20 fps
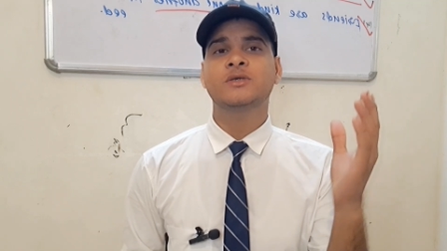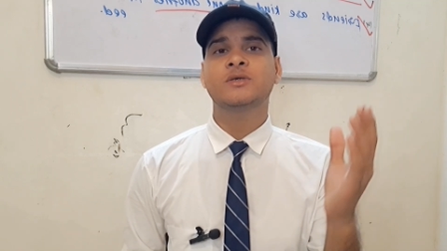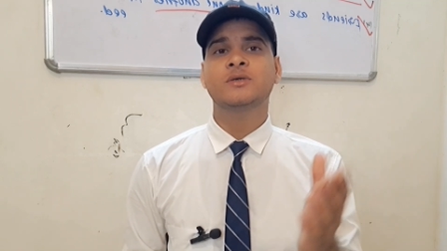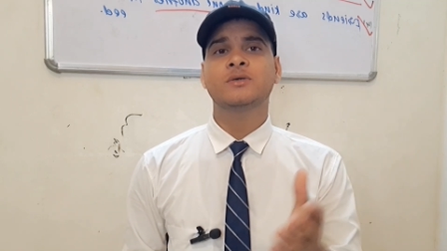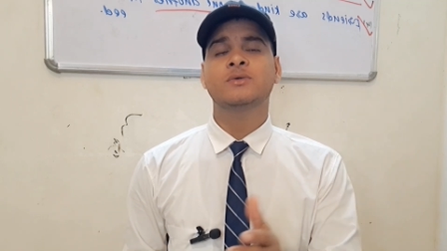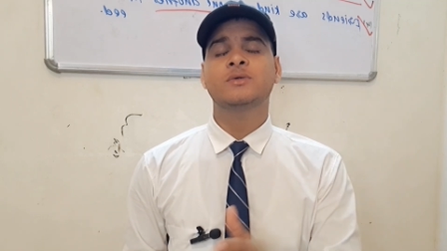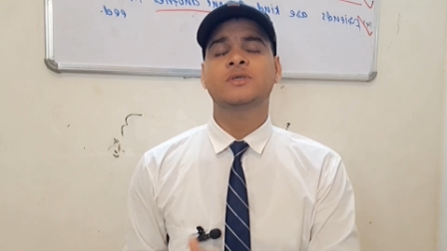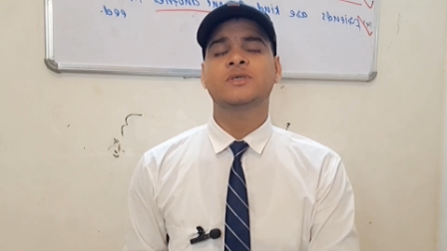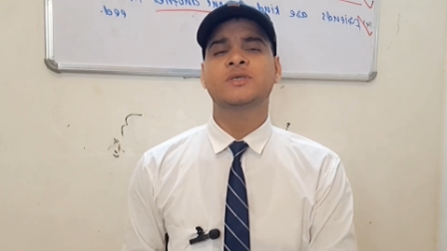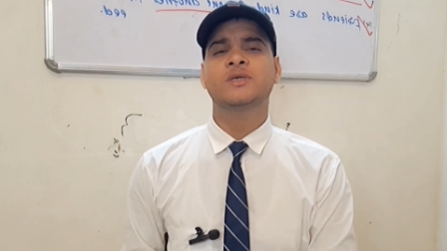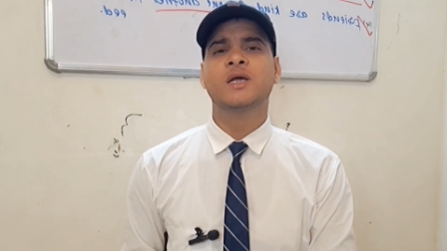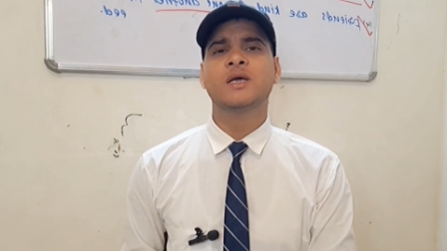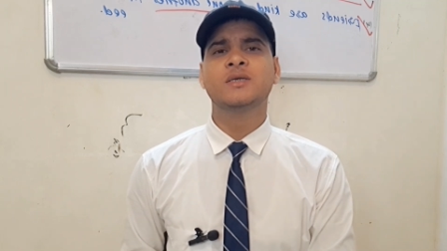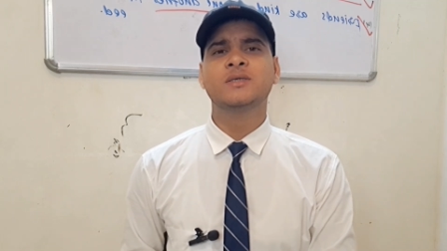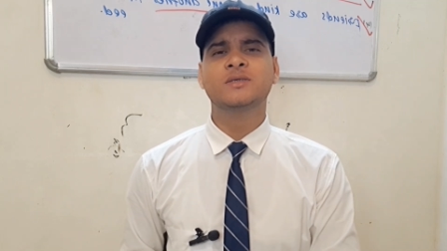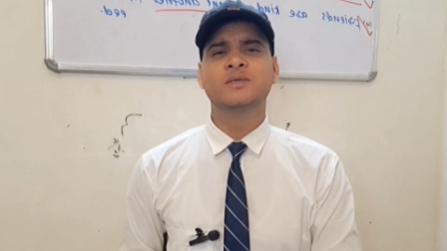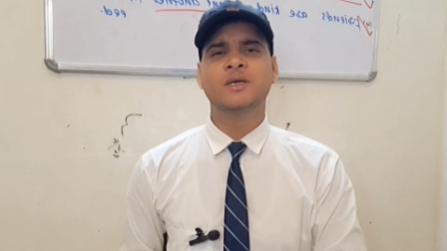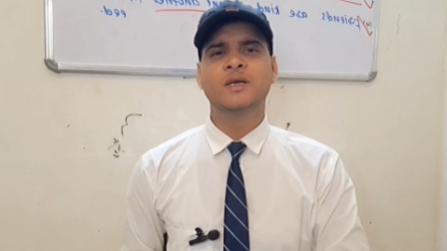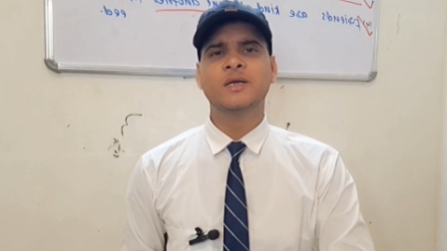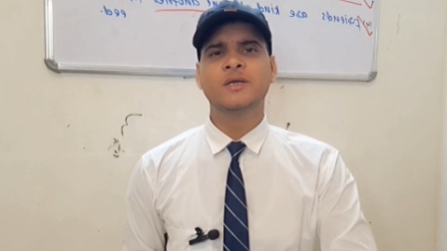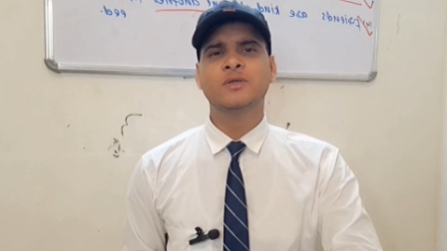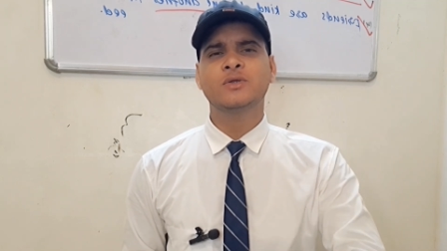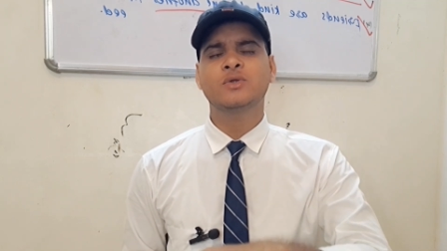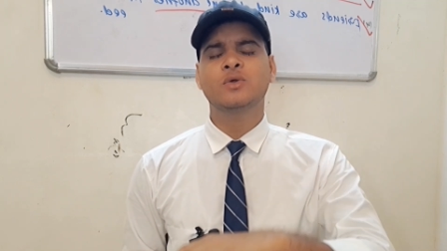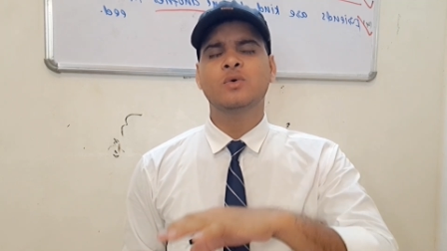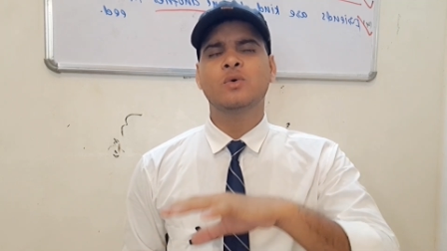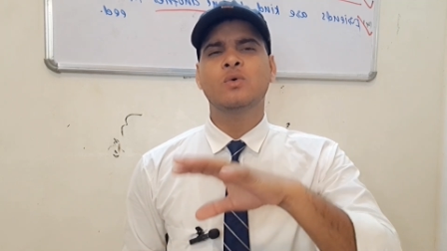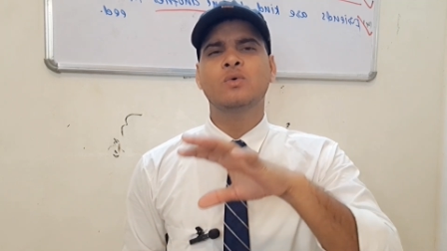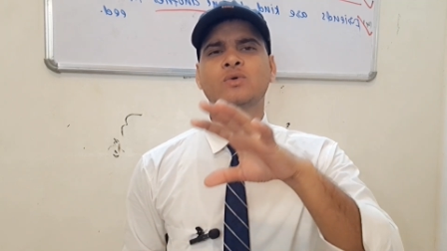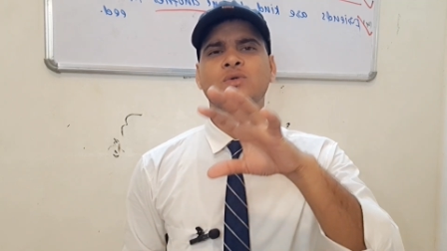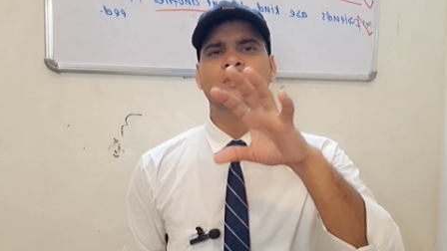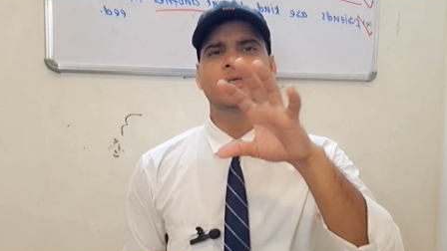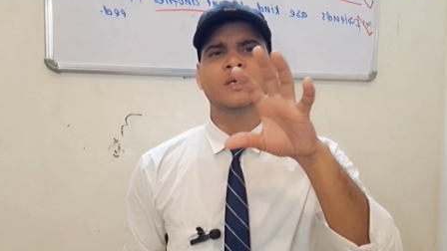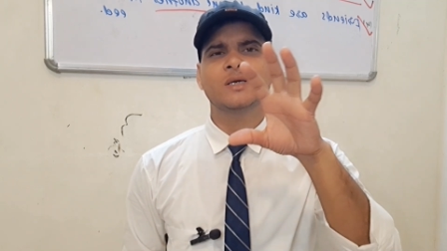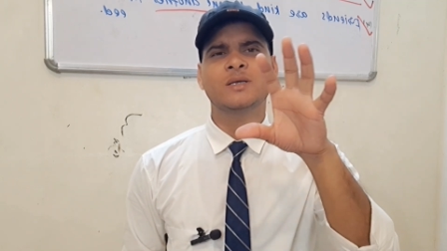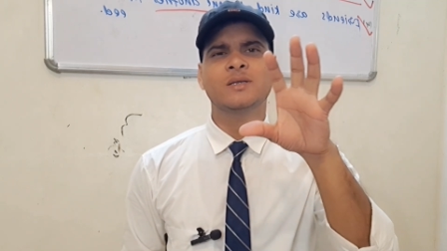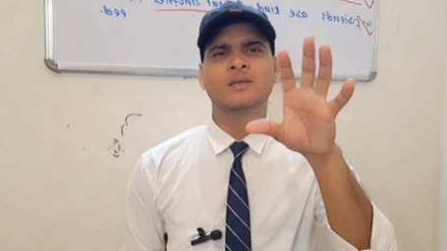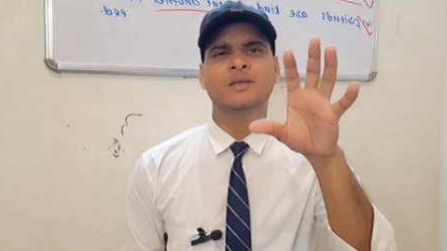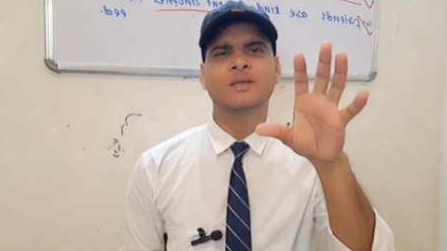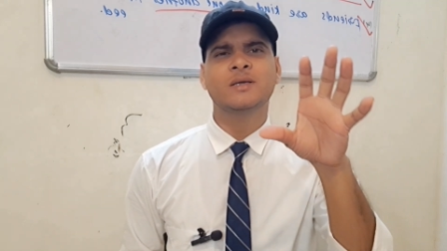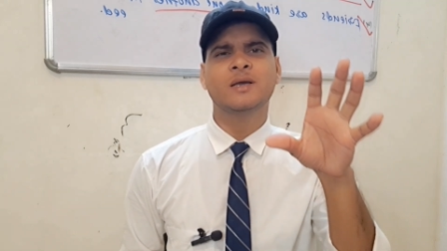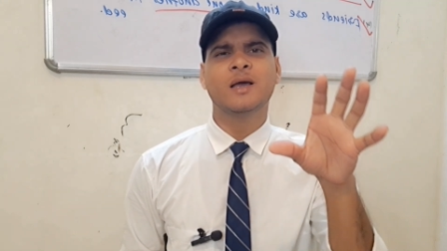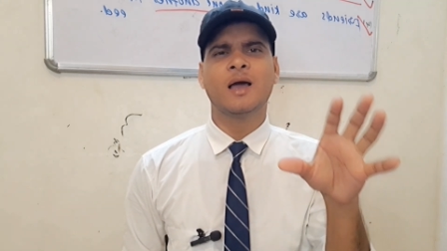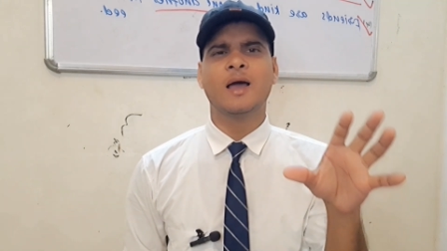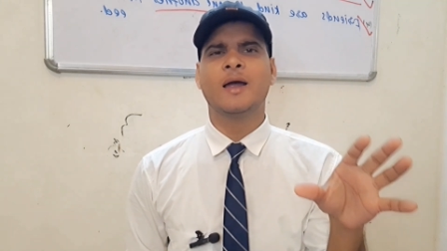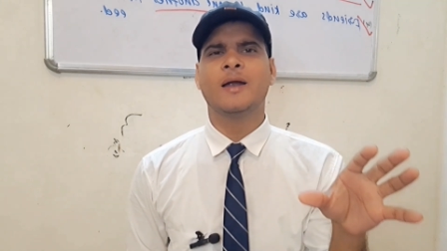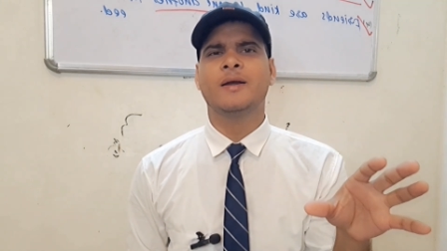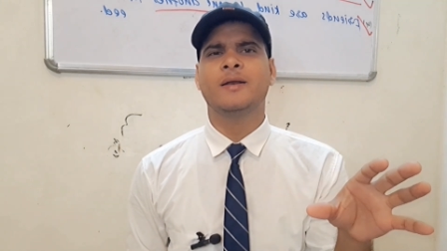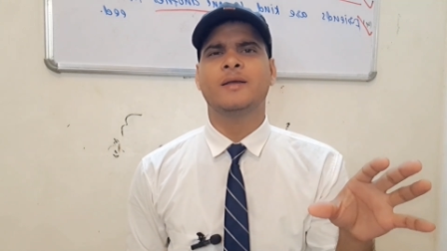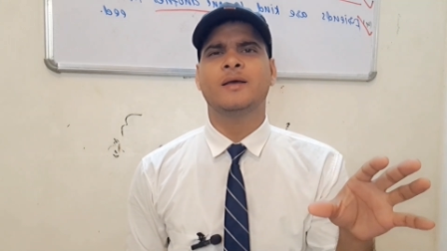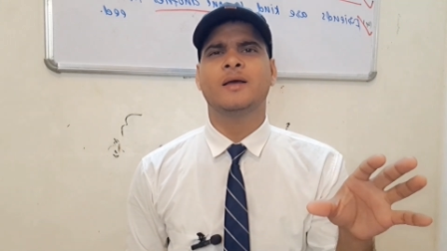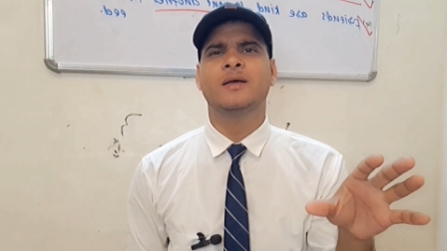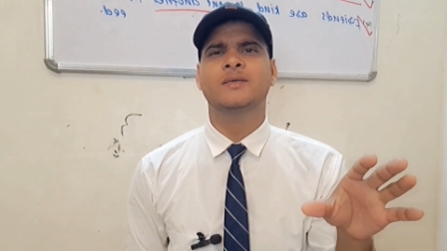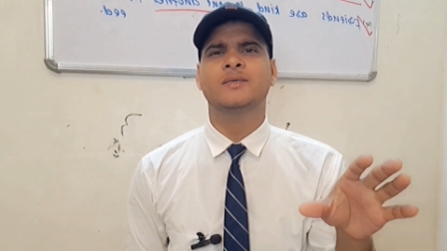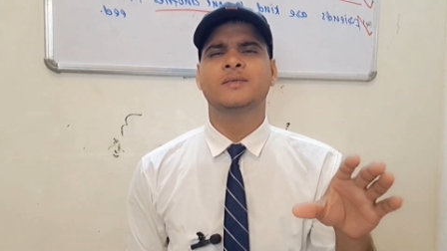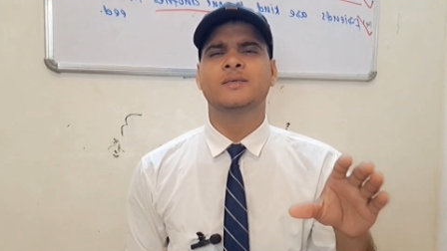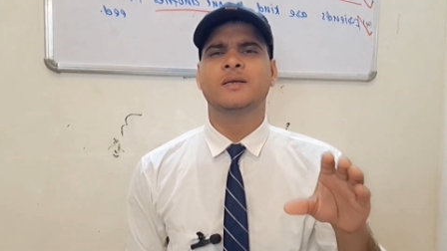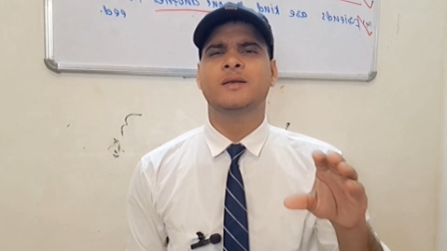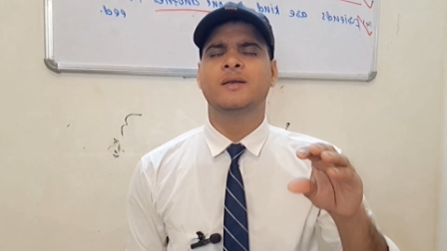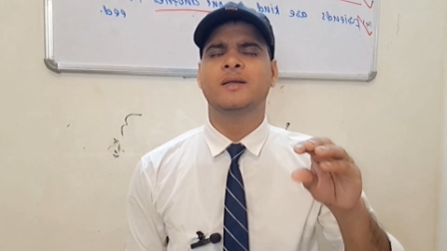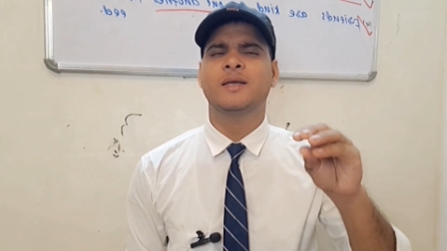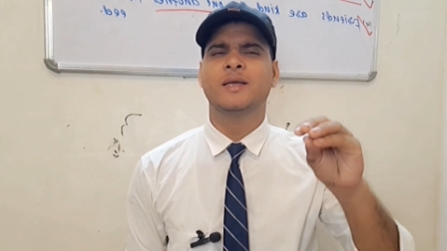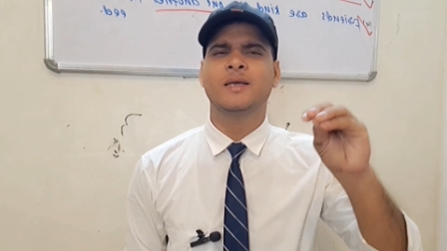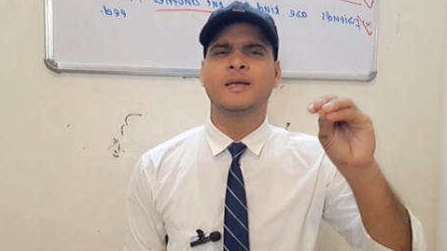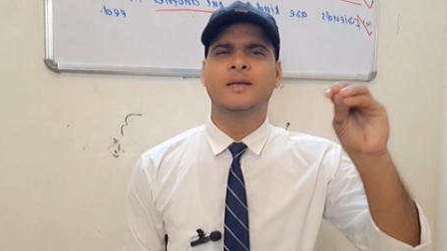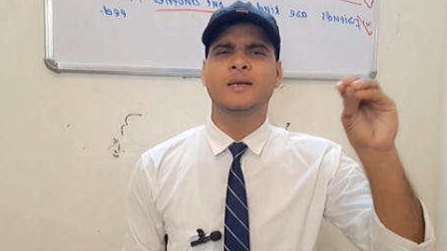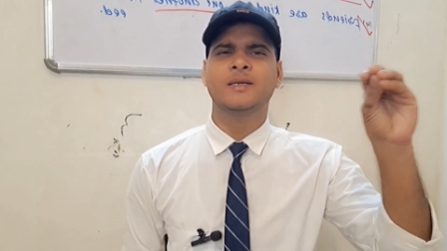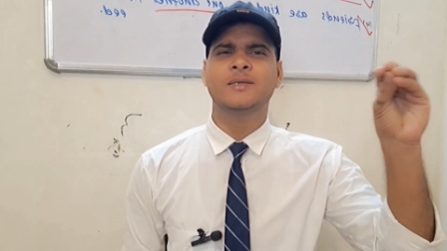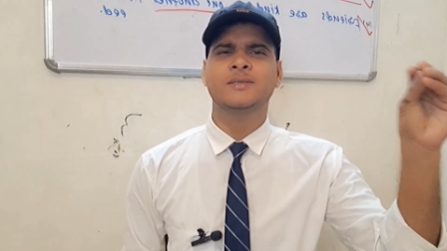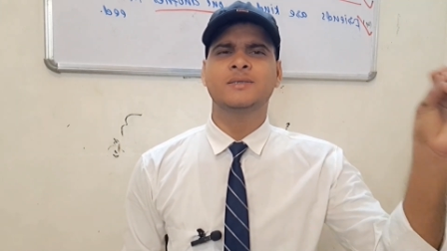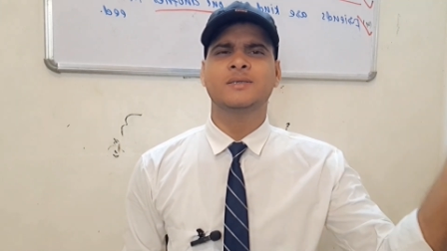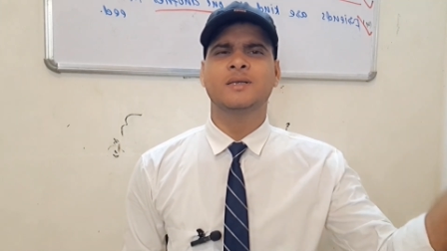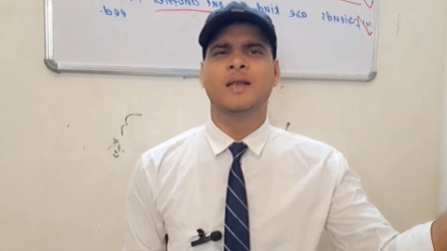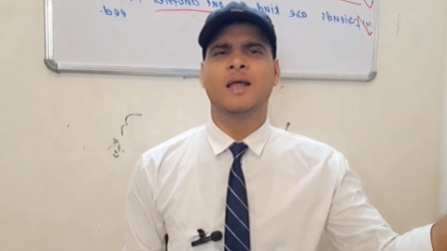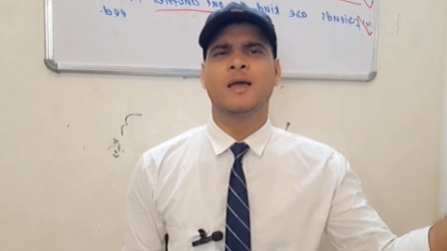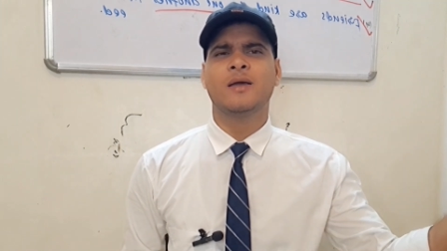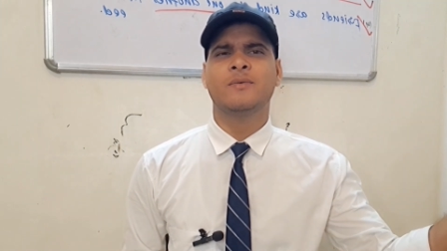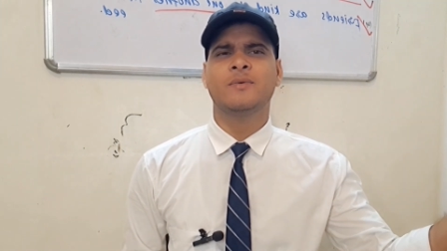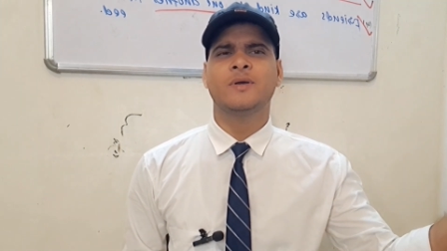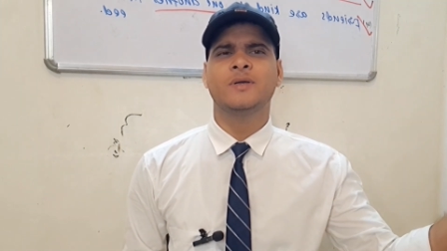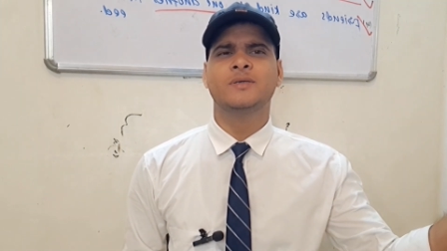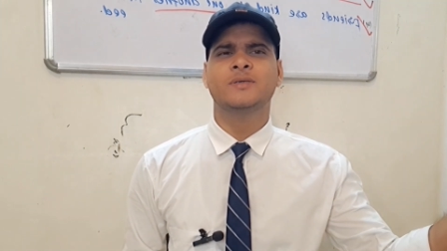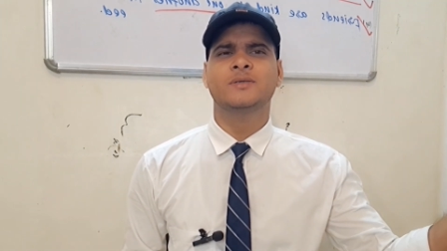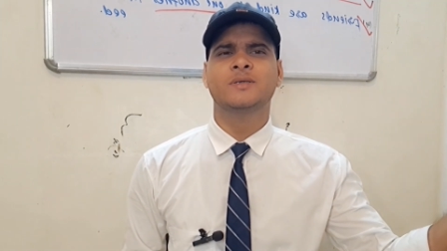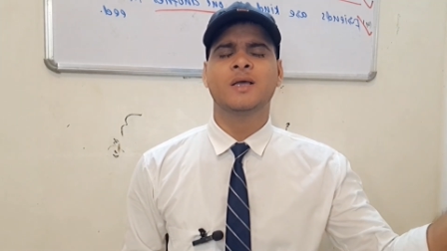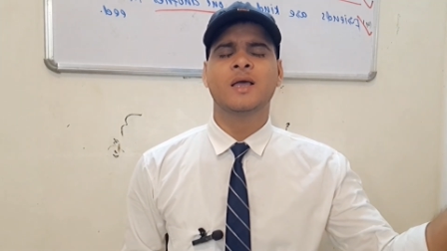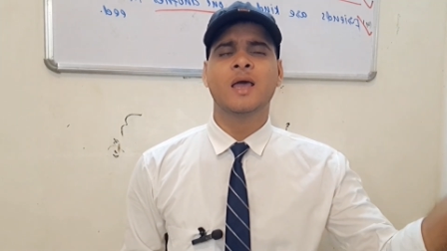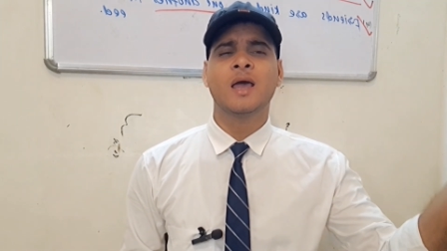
to translate those Hindi ideas in English language,